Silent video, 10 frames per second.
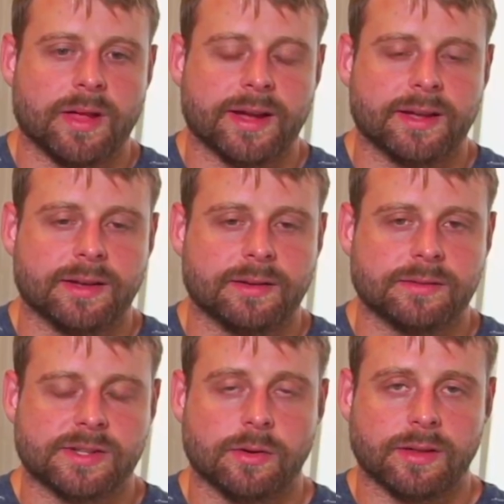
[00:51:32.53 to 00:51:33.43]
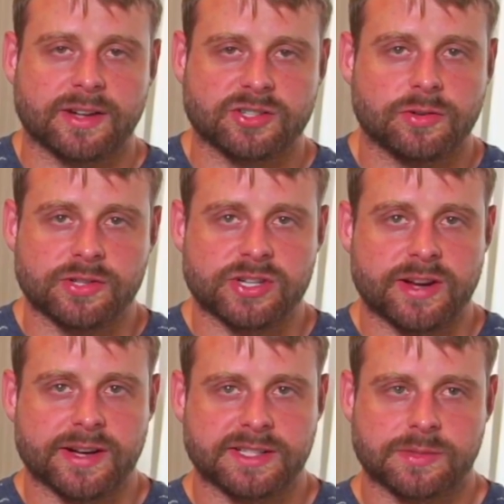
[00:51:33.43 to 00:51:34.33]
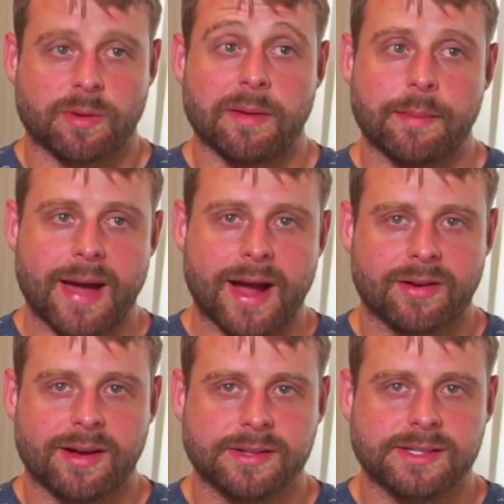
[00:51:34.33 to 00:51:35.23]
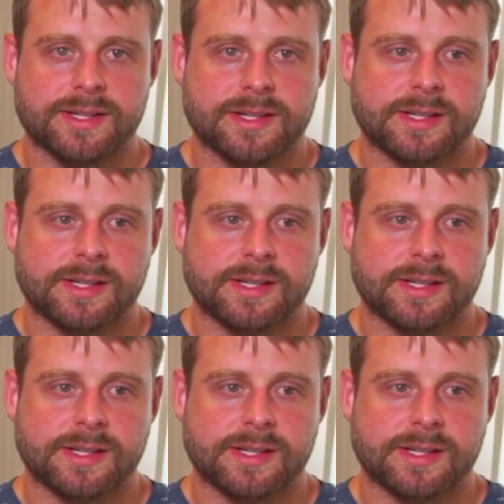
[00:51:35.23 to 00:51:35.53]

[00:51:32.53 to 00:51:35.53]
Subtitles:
like, so electrical engineering is more my background.